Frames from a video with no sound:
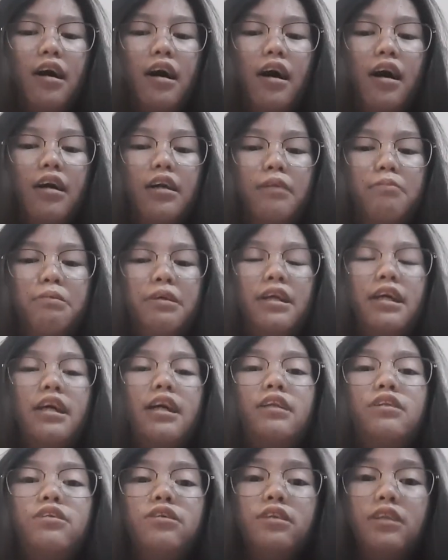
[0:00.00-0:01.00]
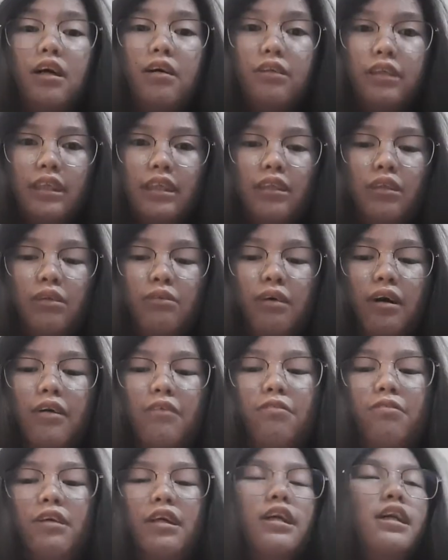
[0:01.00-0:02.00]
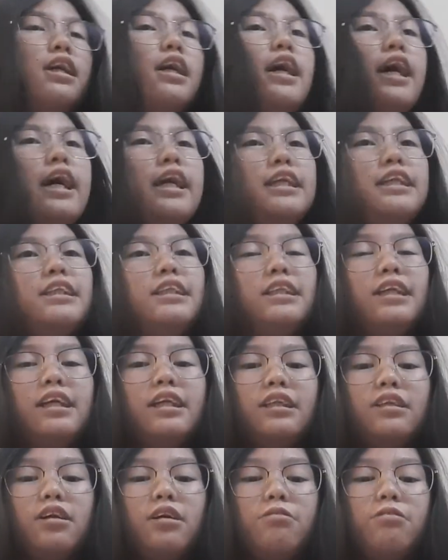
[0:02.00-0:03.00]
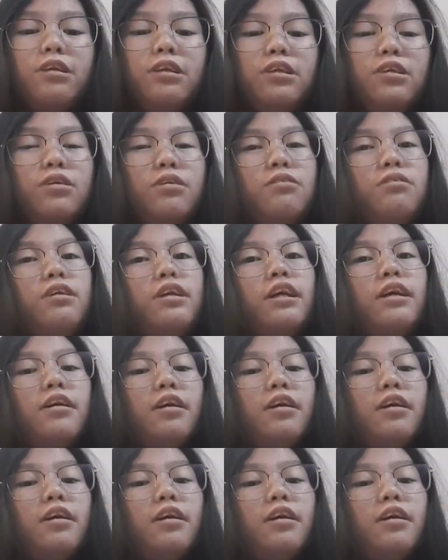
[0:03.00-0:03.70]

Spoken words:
Arabia 2012, and in SARS-CoV-2,